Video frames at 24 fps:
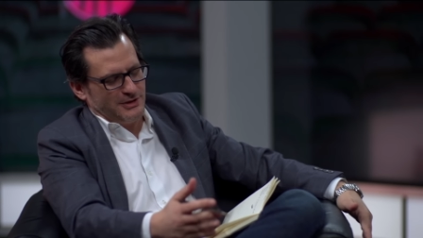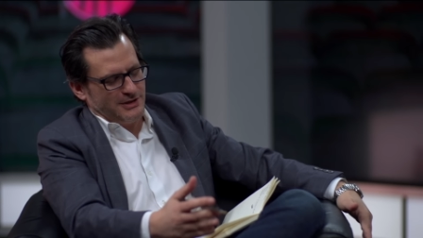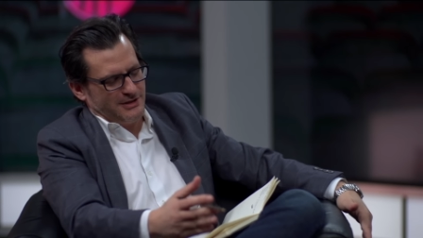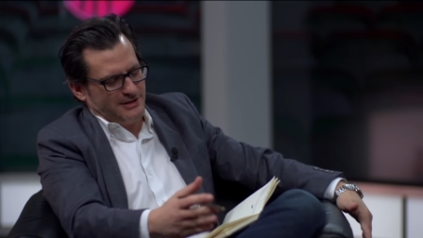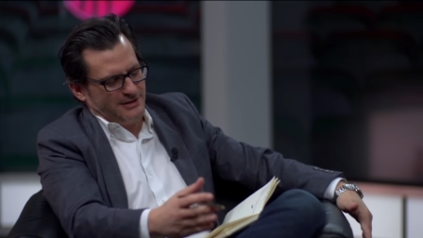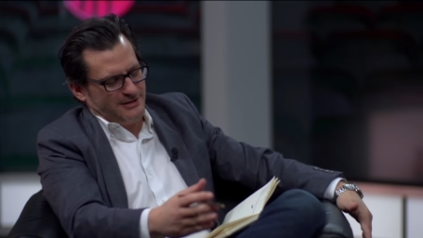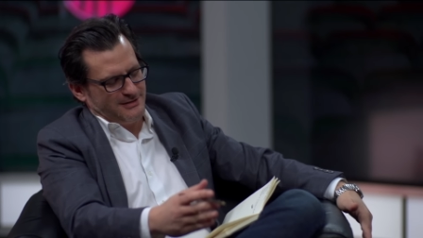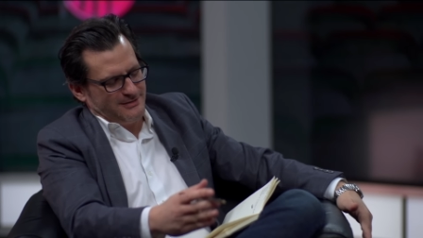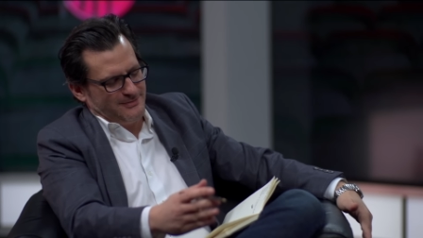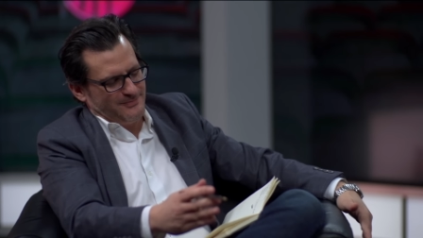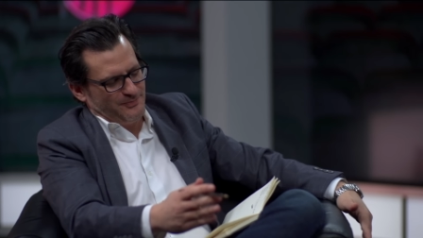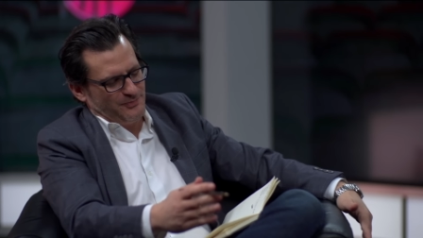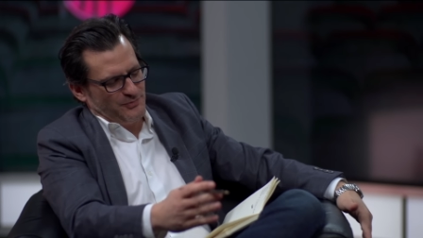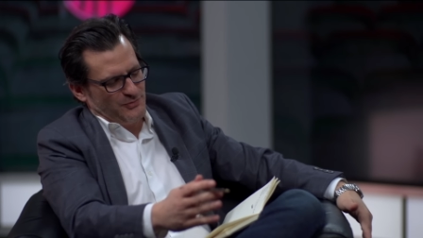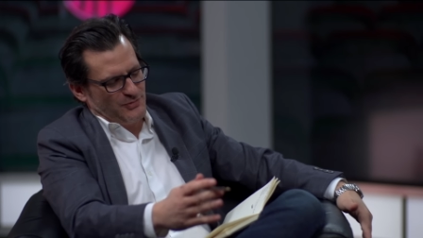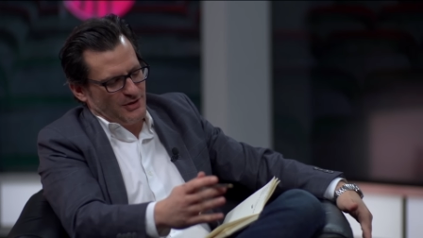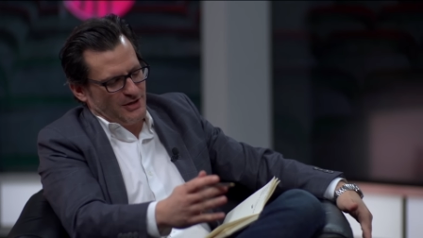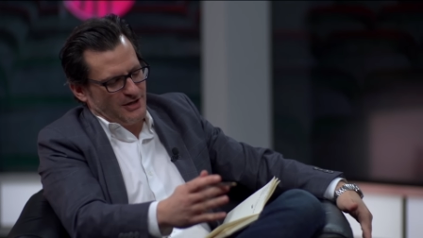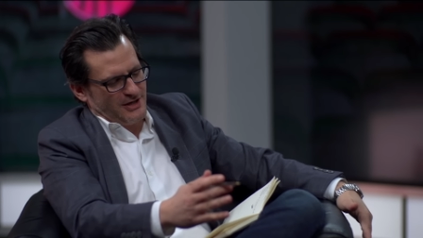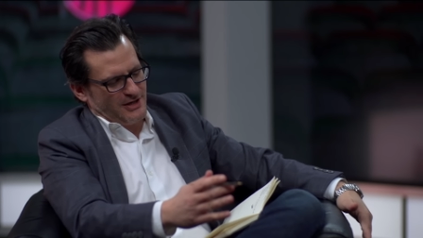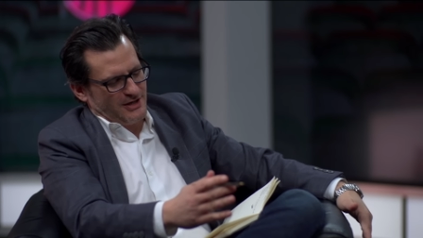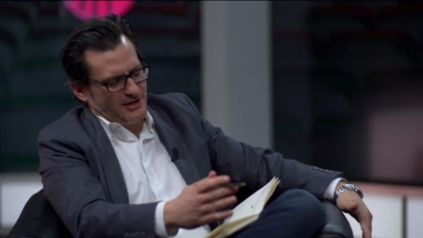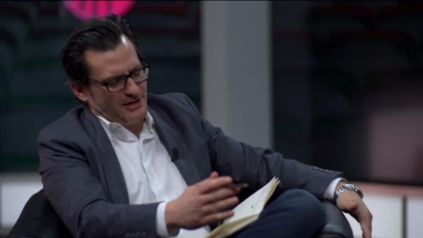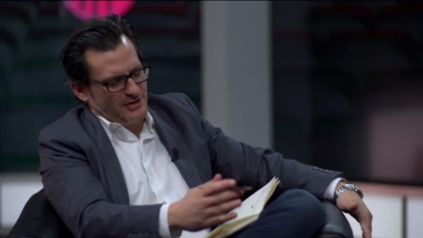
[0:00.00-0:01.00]
Uh,
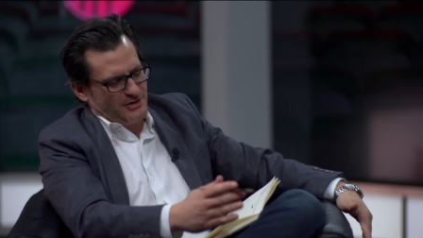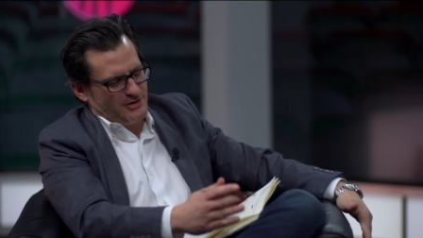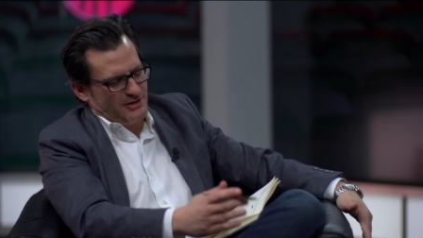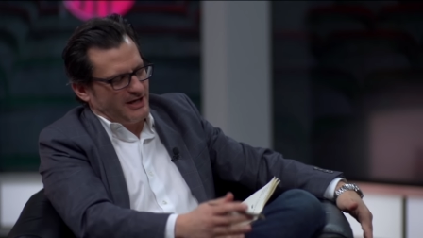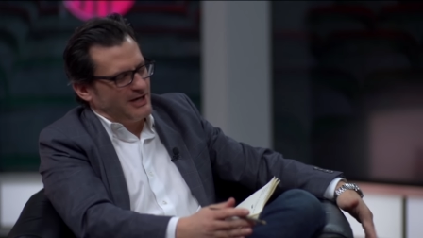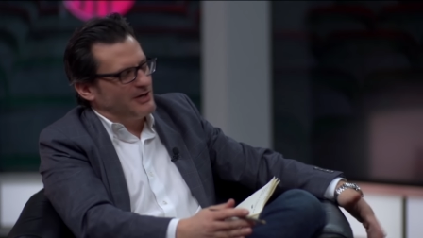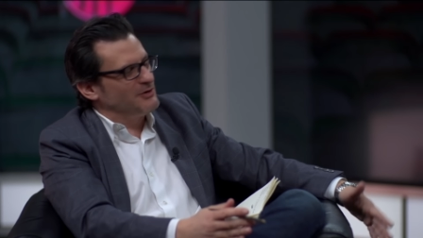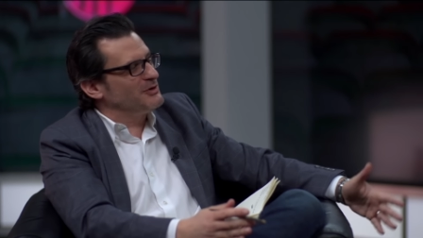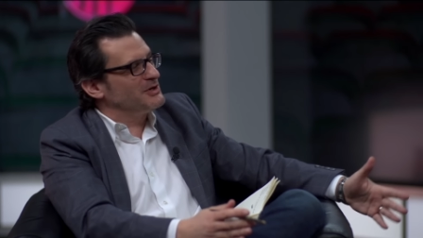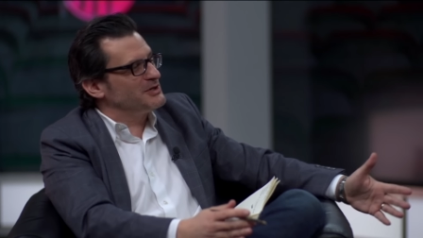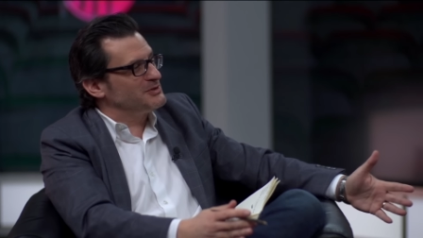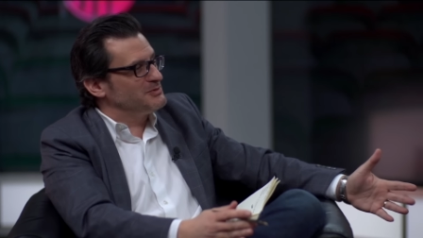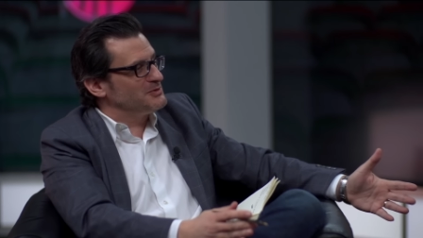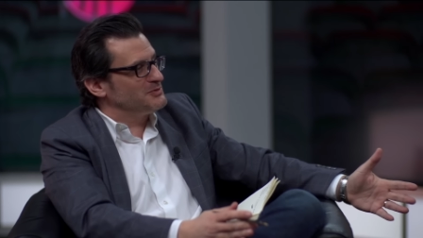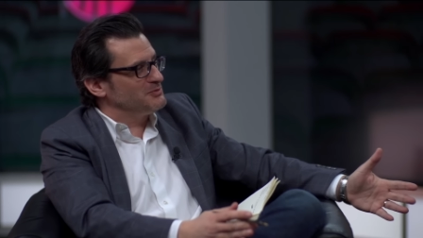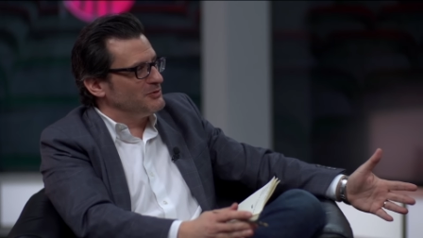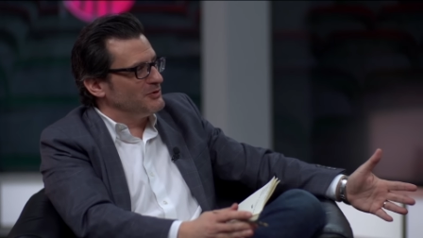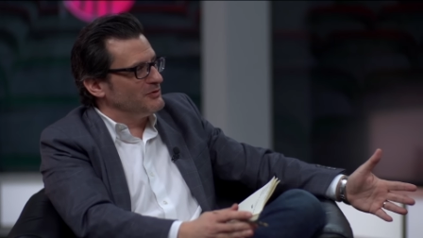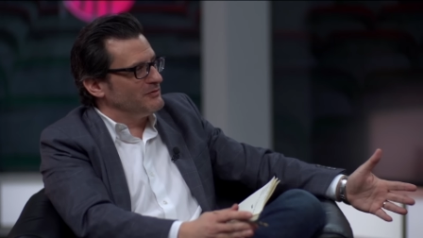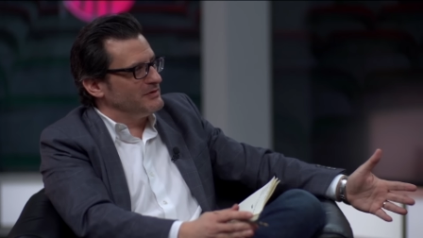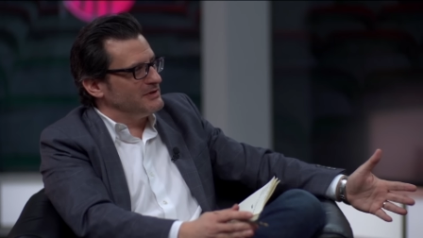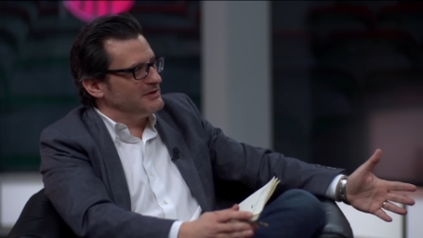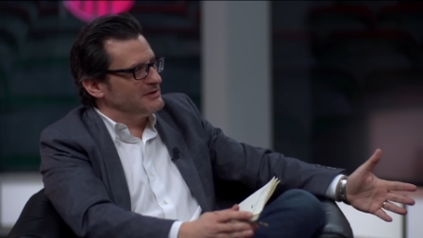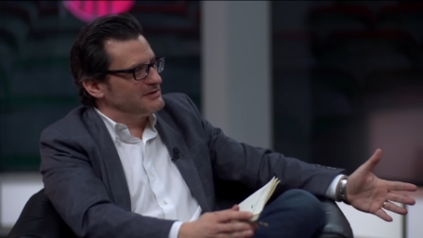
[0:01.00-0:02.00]
uh, like Christmas
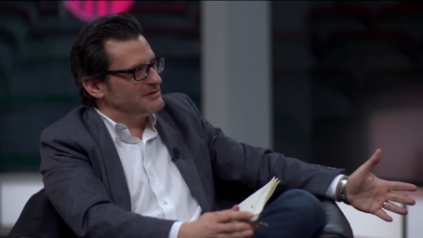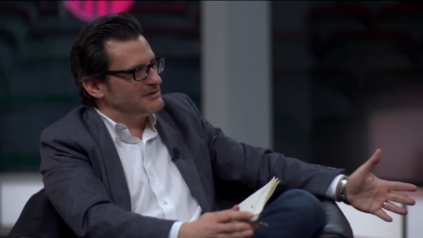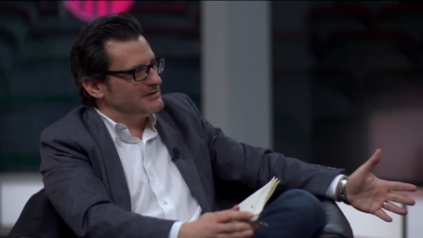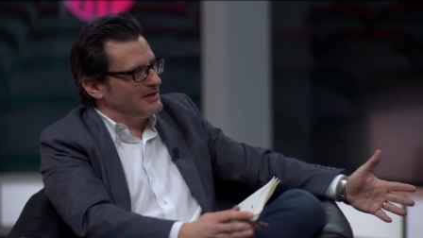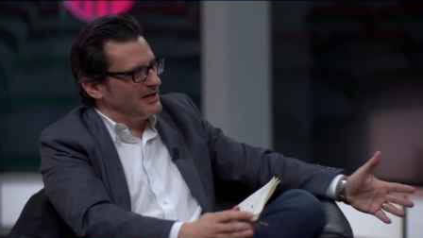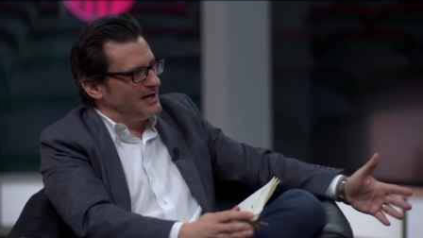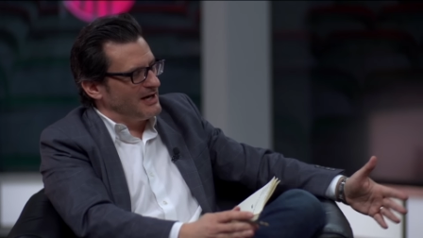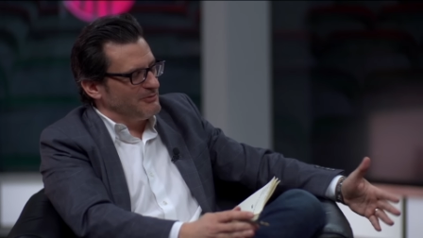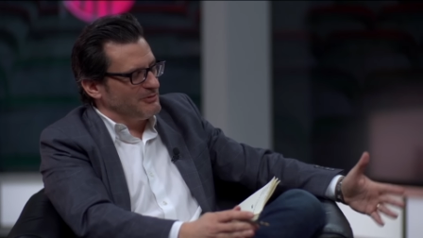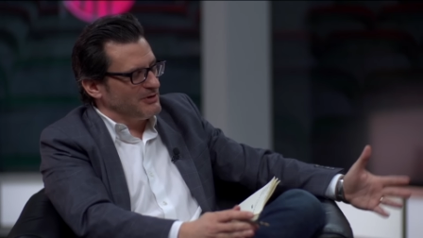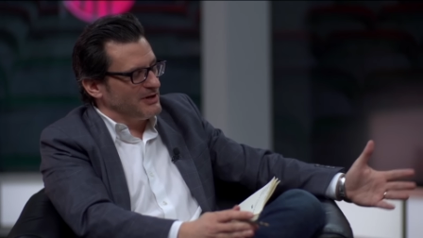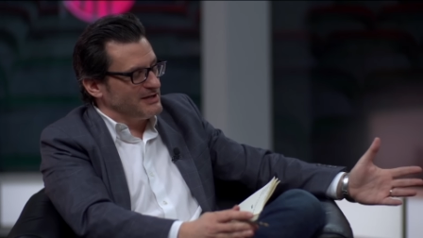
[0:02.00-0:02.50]
movies, and I mm-hmm.